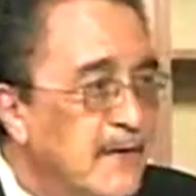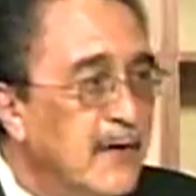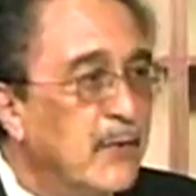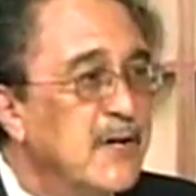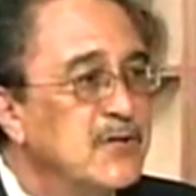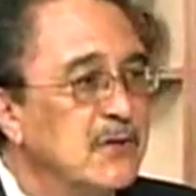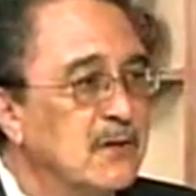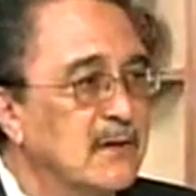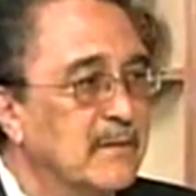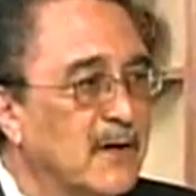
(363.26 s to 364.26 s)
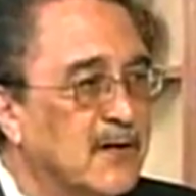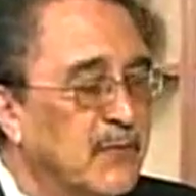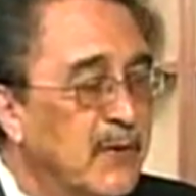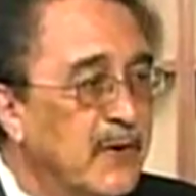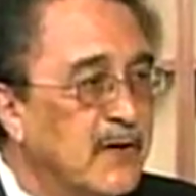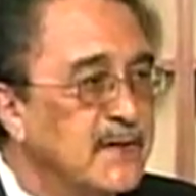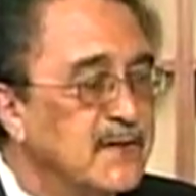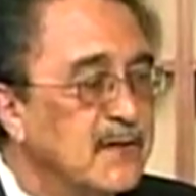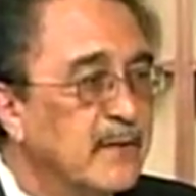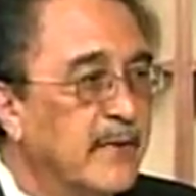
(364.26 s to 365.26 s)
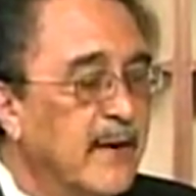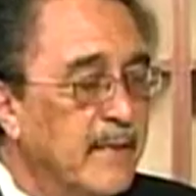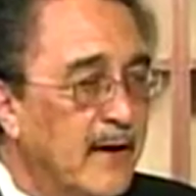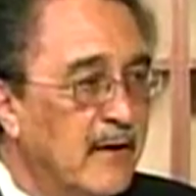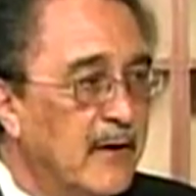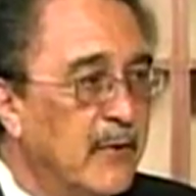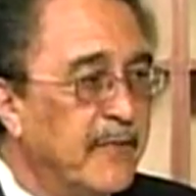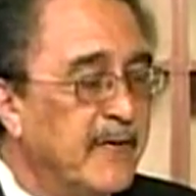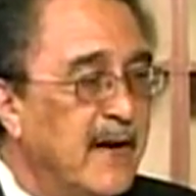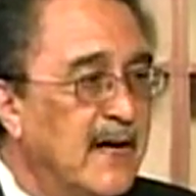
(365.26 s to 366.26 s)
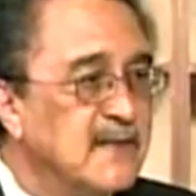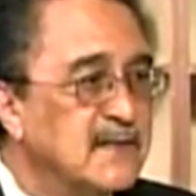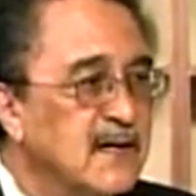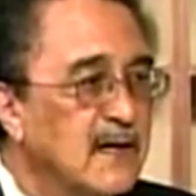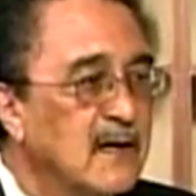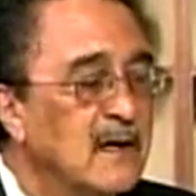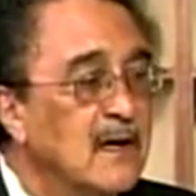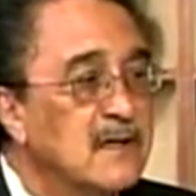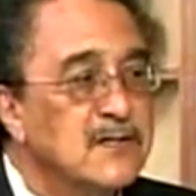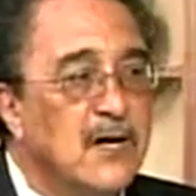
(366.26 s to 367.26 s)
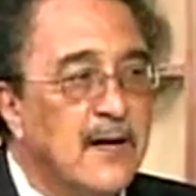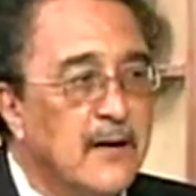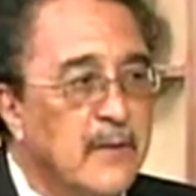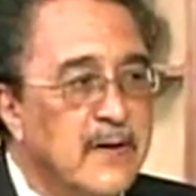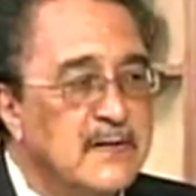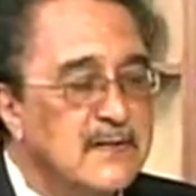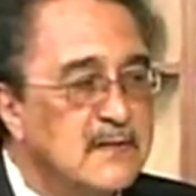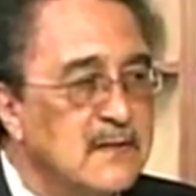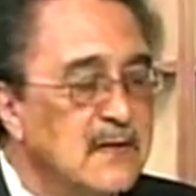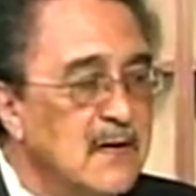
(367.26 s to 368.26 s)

equation, because we were concerned primarily with financing solid waste